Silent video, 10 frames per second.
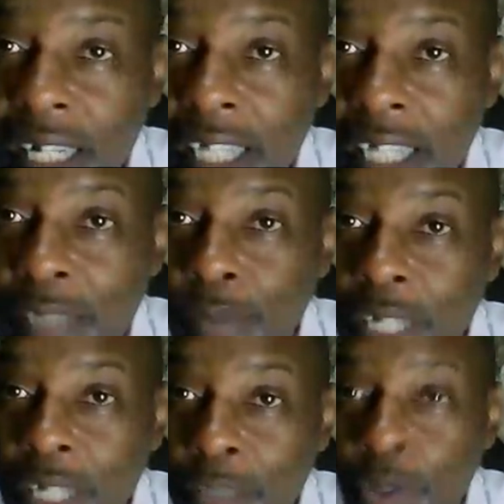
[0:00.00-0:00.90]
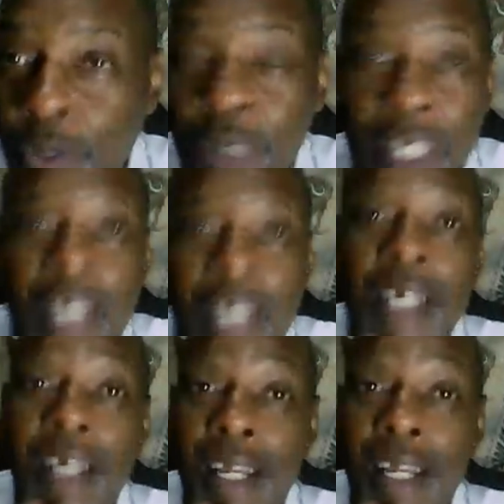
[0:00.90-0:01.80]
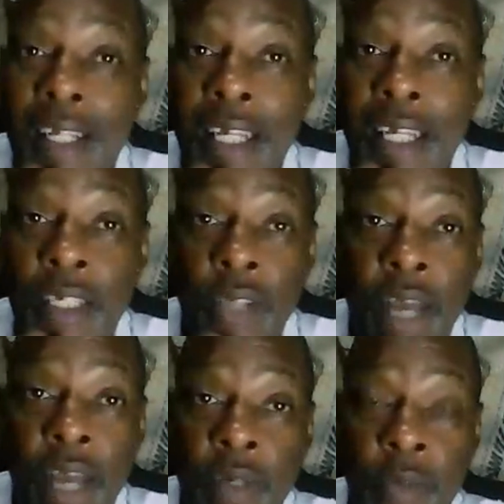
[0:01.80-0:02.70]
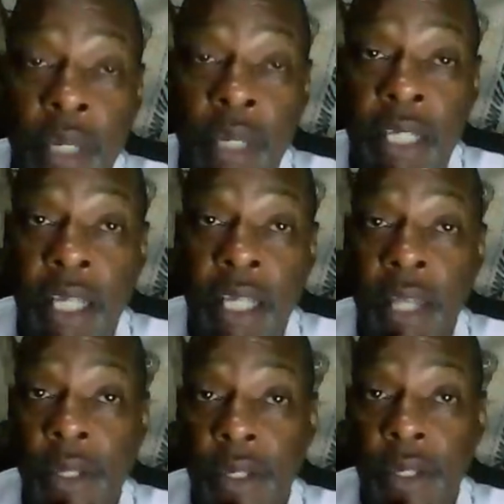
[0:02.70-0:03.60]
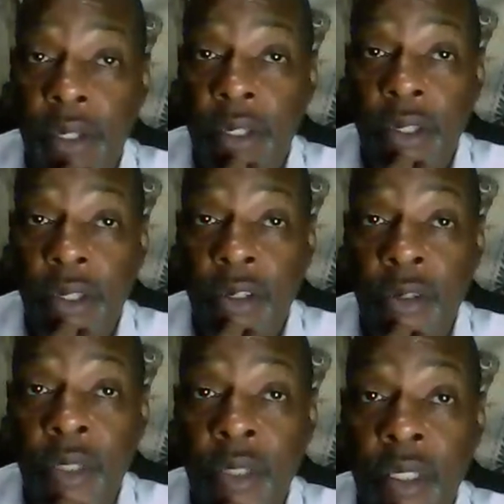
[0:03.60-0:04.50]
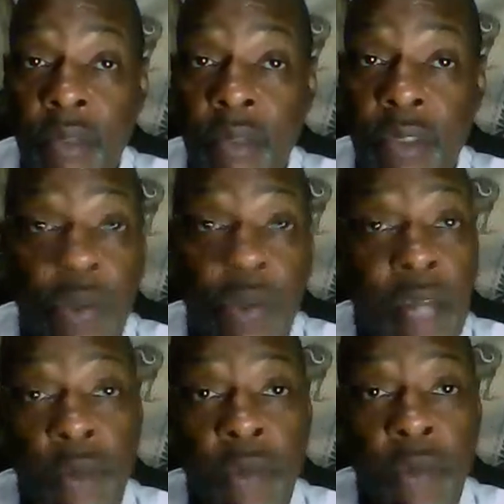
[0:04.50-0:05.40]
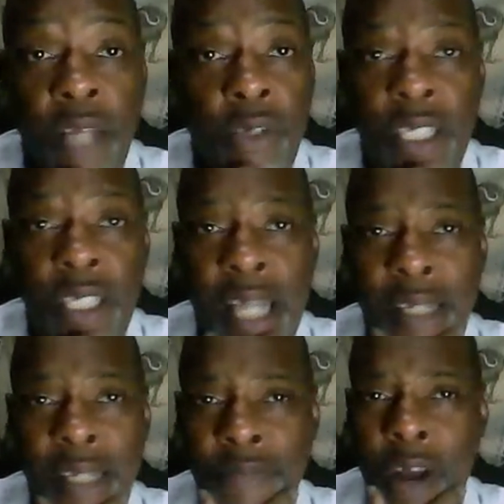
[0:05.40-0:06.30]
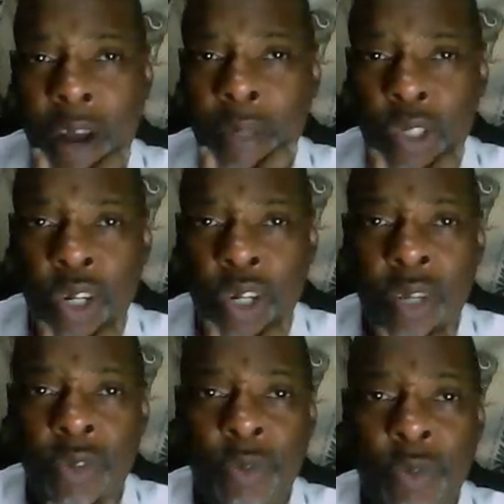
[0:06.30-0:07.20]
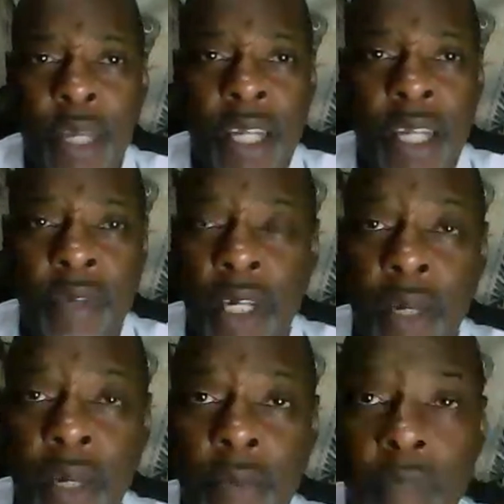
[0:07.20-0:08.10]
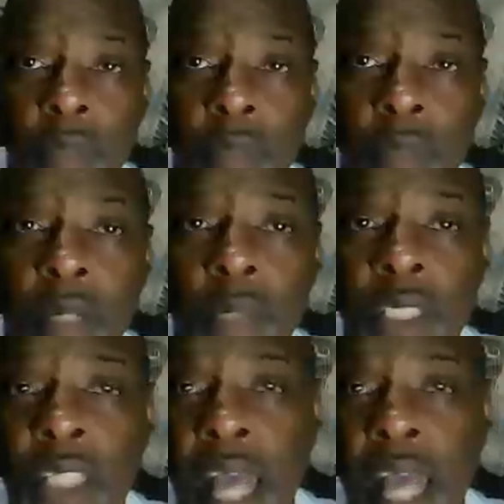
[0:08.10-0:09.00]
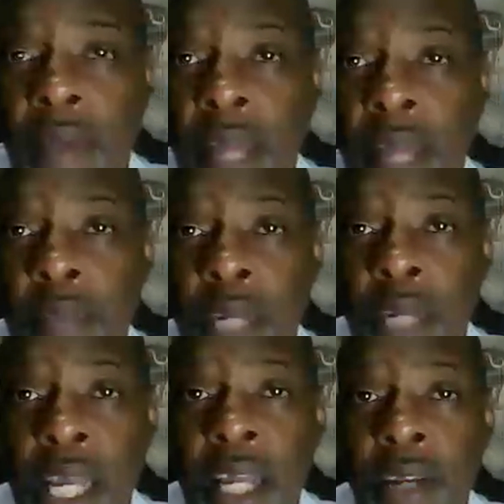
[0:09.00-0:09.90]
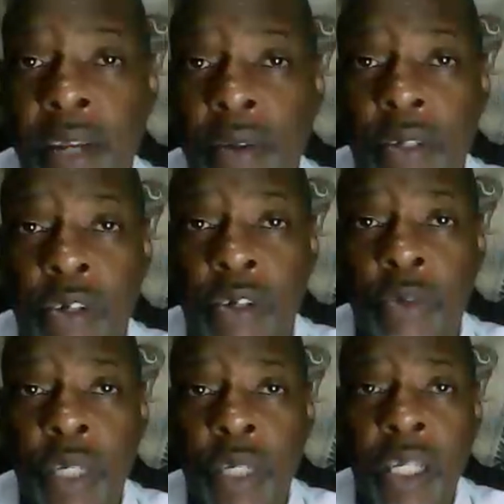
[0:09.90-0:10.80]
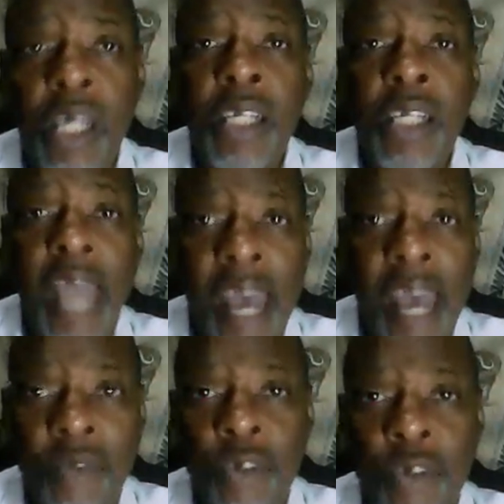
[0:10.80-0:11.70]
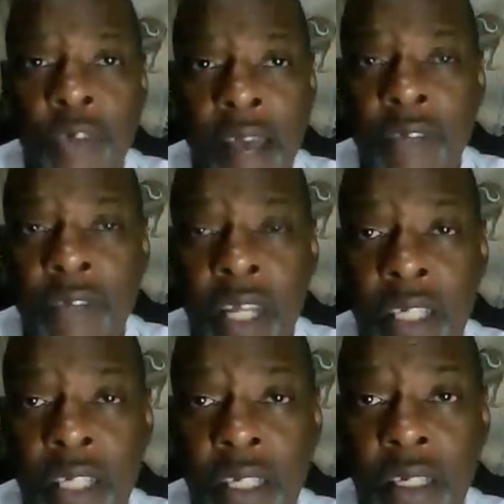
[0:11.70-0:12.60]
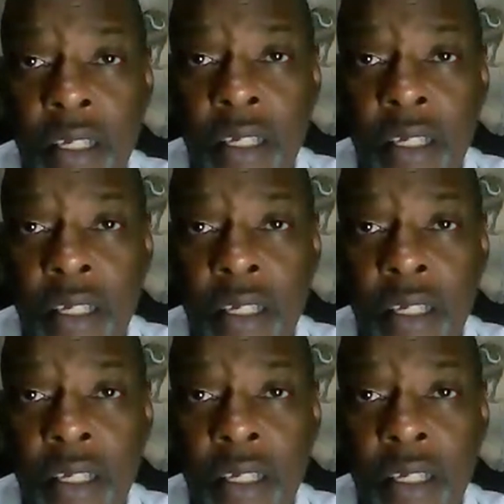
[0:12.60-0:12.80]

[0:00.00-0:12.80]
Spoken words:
Brony and get your African plan together. You know what I mean? So I know that the far majority of you may never come, but just to have that plan, you know what I mean? To have your travel agent